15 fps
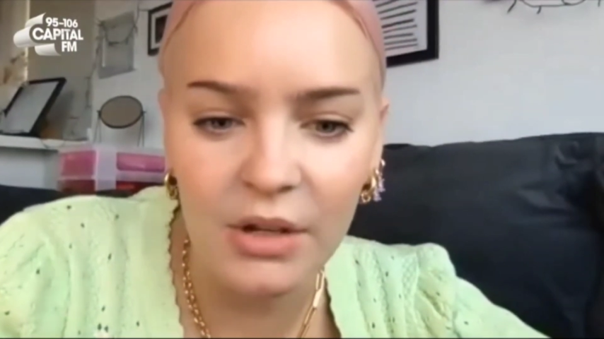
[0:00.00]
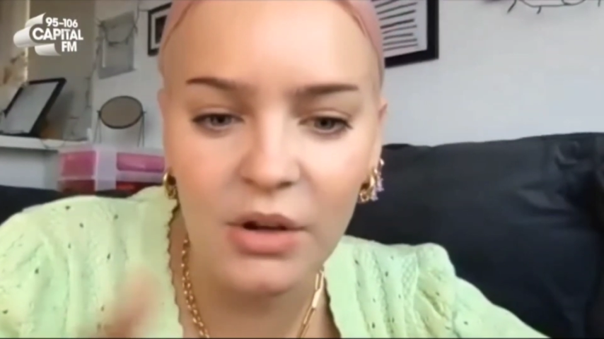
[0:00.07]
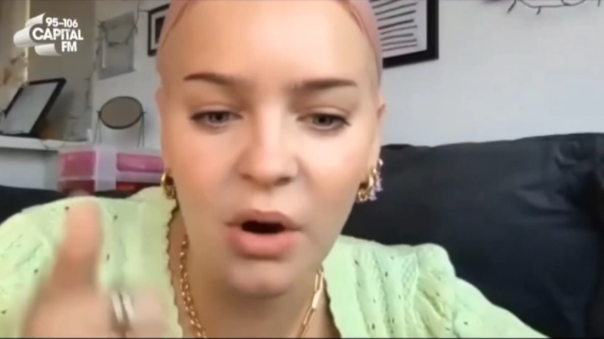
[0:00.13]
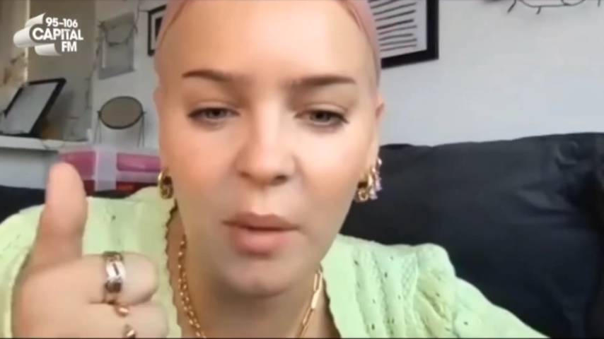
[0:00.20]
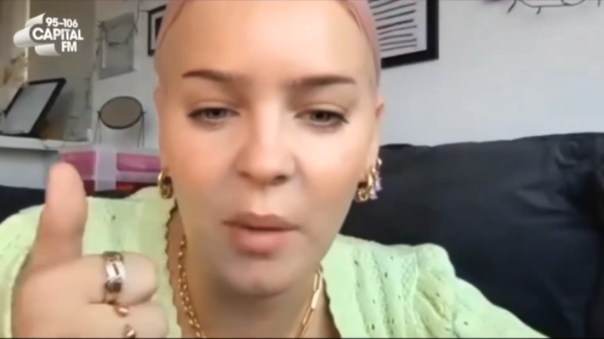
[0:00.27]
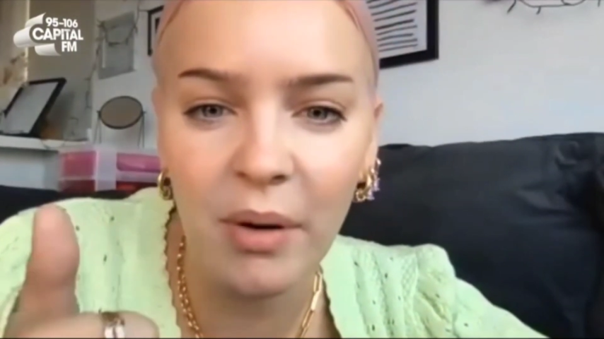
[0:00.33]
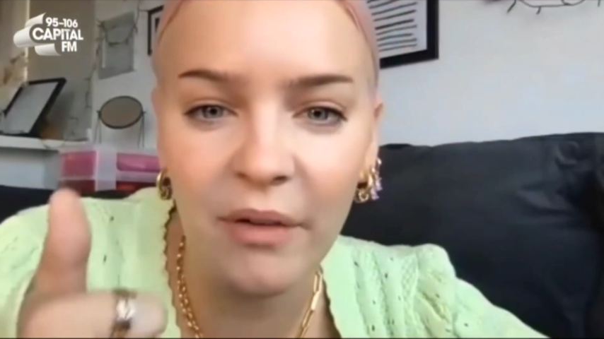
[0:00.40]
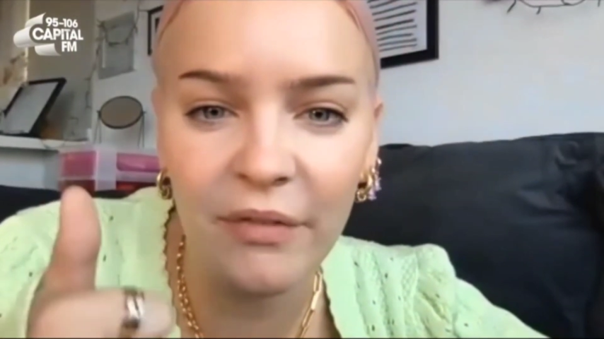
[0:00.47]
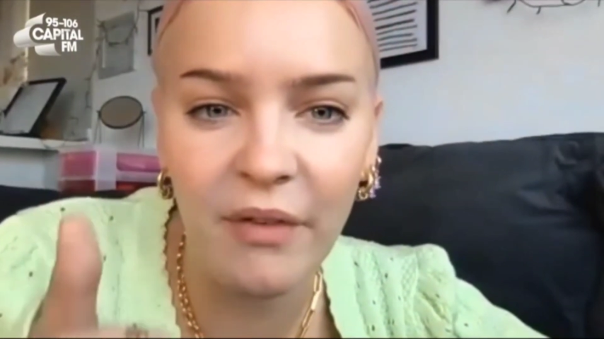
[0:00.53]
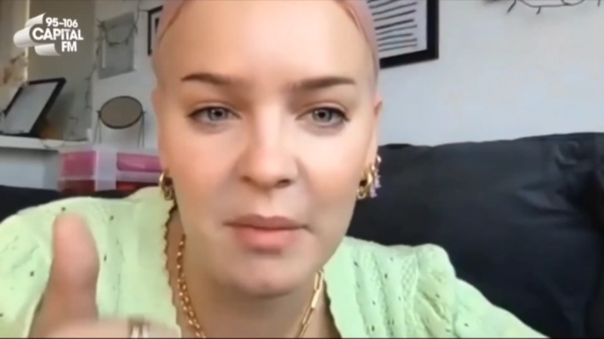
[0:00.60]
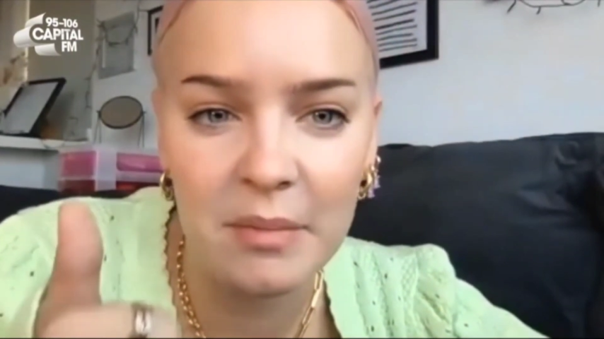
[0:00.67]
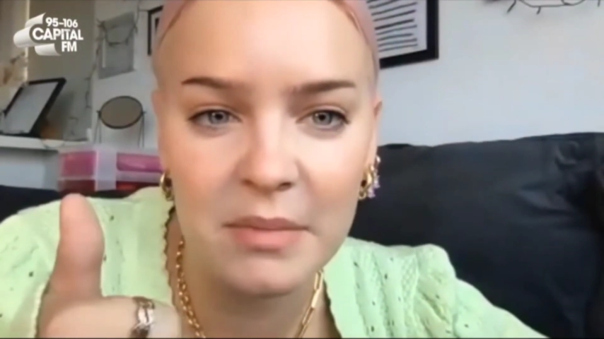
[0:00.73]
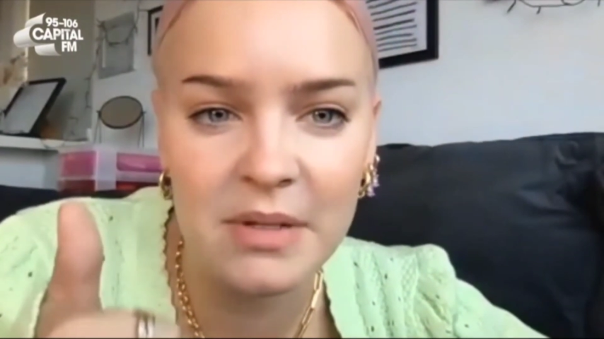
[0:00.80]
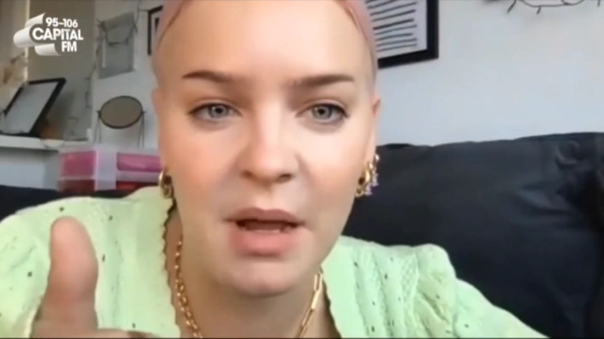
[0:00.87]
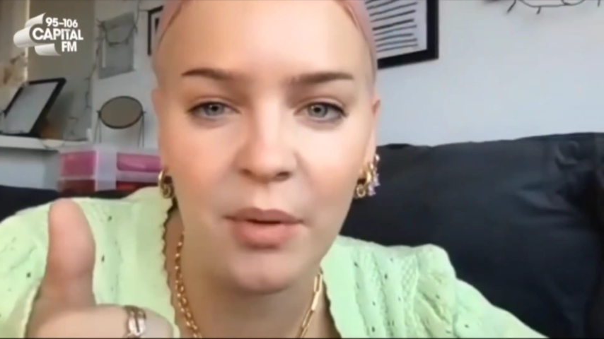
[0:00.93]
you got to put
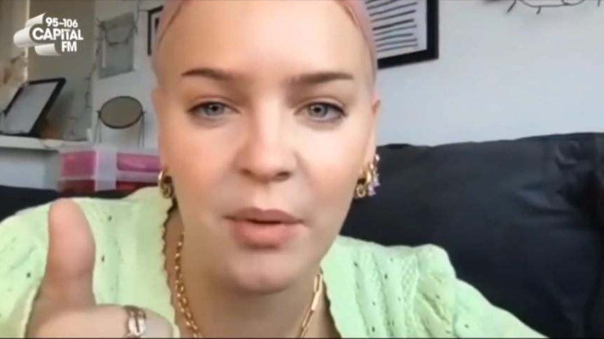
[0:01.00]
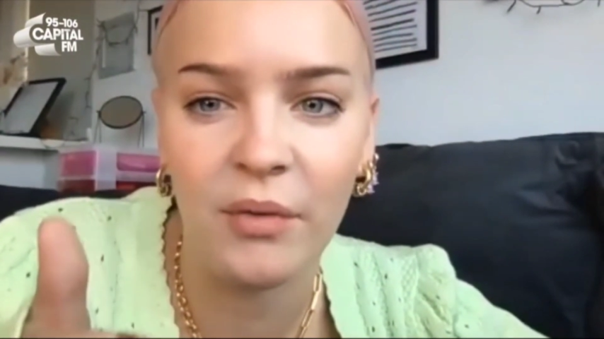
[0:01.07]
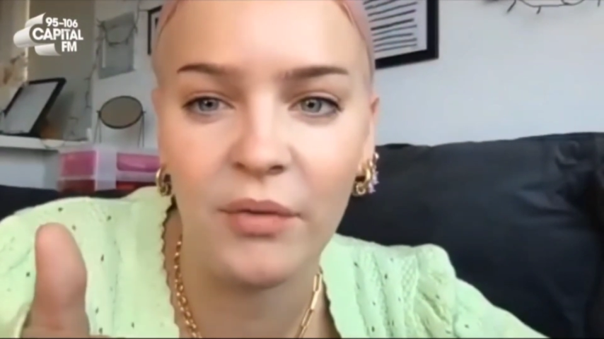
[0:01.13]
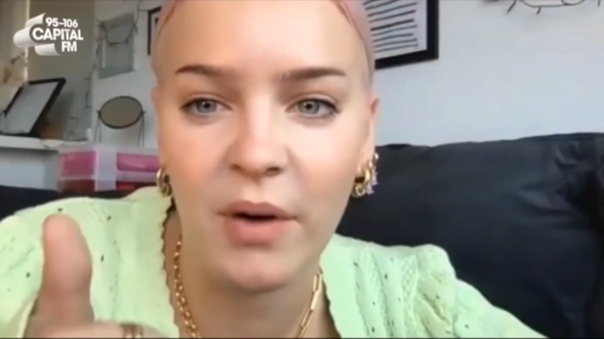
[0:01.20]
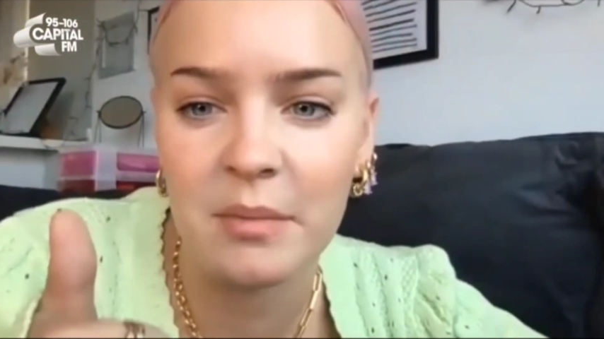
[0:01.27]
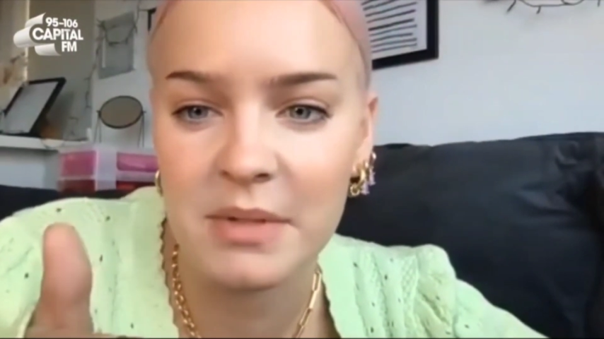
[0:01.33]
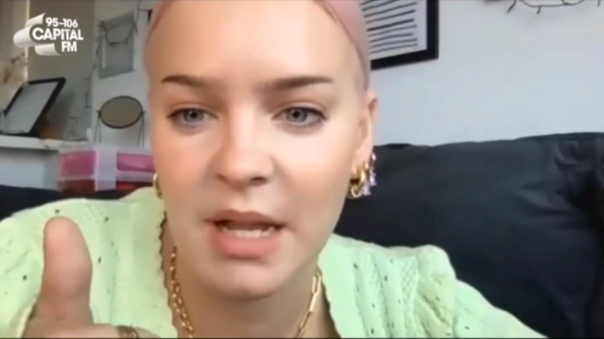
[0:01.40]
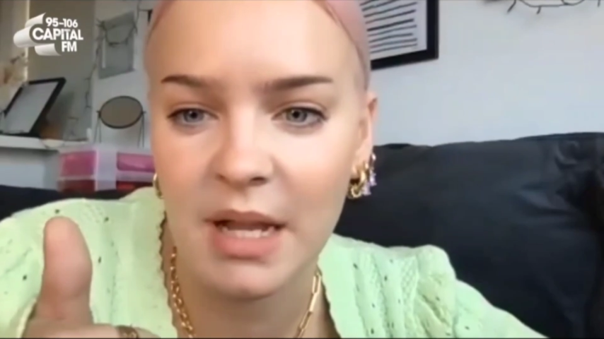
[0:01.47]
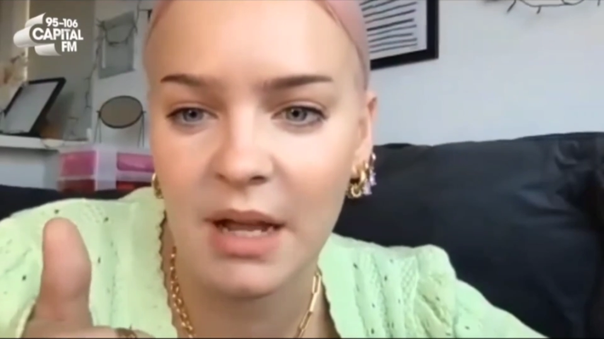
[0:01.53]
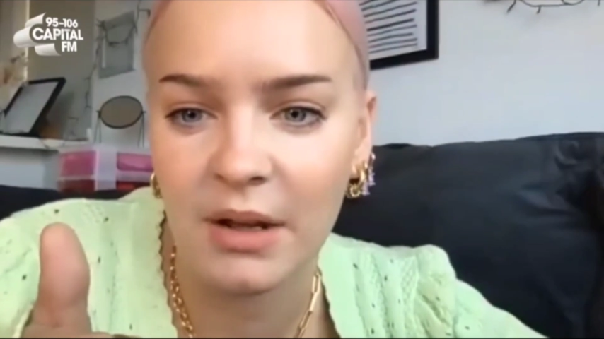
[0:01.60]
thumbs up or thumbs